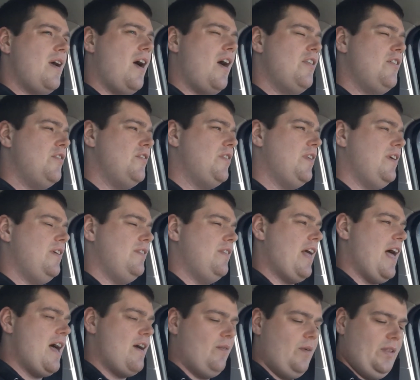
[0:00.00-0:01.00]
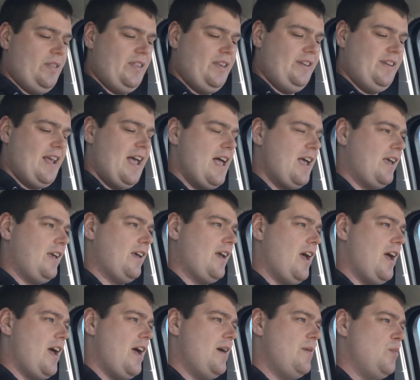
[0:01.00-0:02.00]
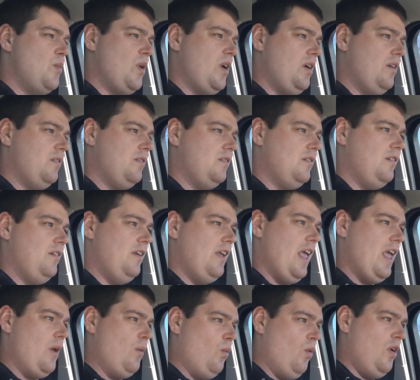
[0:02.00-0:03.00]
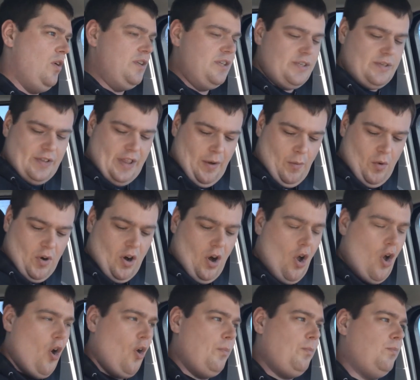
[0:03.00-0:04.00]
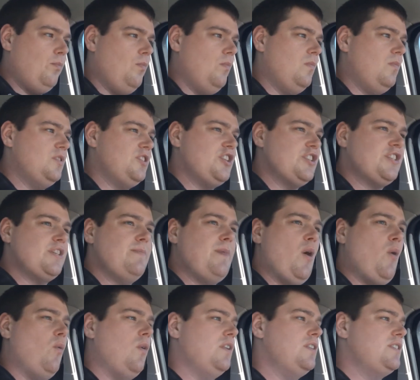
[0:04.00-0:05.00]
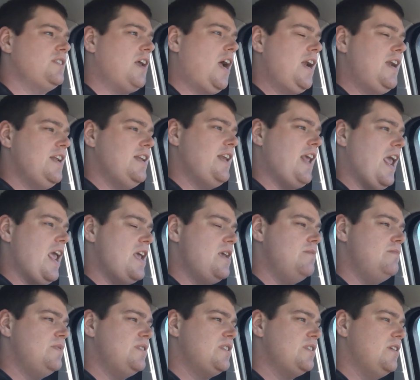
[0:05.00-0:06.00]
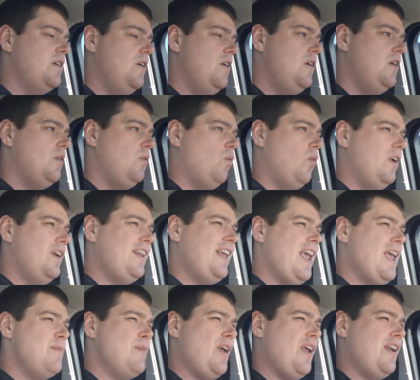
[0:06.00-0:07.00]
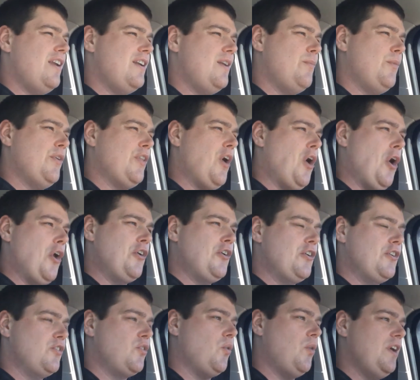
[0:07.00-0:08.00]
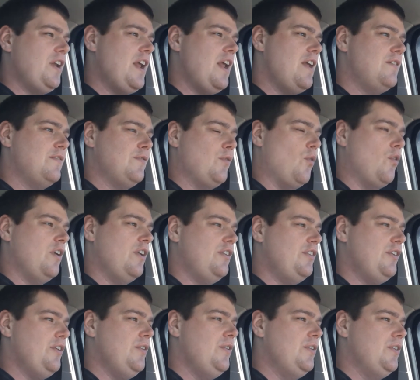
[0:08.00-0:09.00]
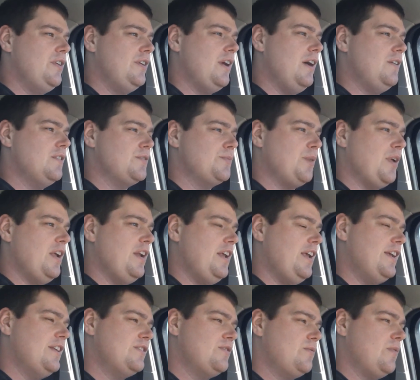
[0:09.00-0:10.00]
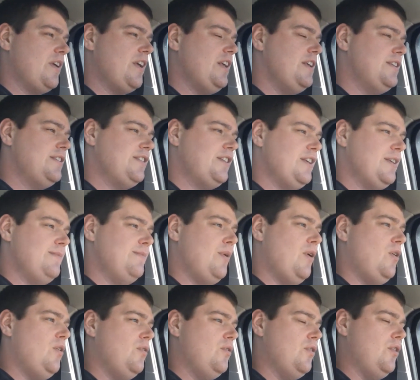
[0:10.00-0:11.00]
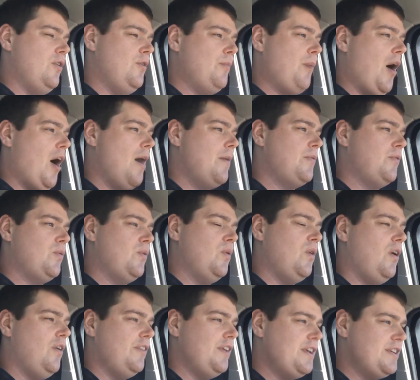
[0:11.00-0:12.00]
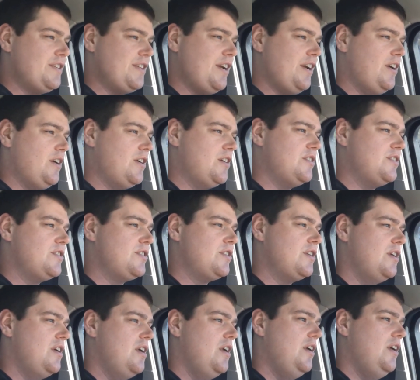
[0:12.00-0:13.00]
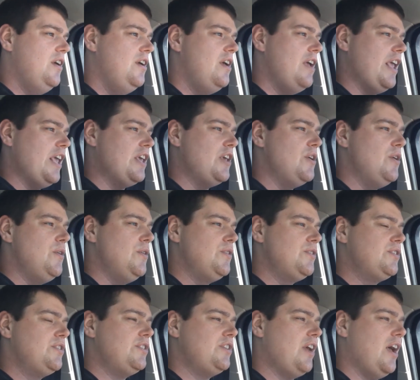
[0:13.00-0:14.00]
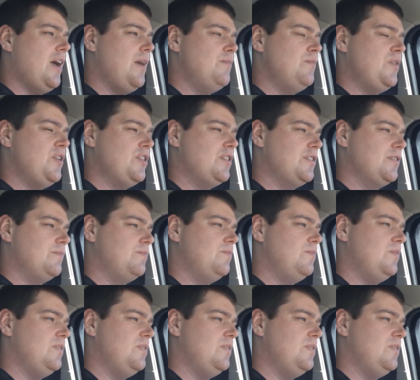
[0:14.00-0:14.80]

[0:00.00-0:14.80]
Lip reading: Other than that with the deck, they were all just about one-sided games. One game I ended up with 128 fortitude. I was playing against Ricky Steamboat, who popped through all these years. He used your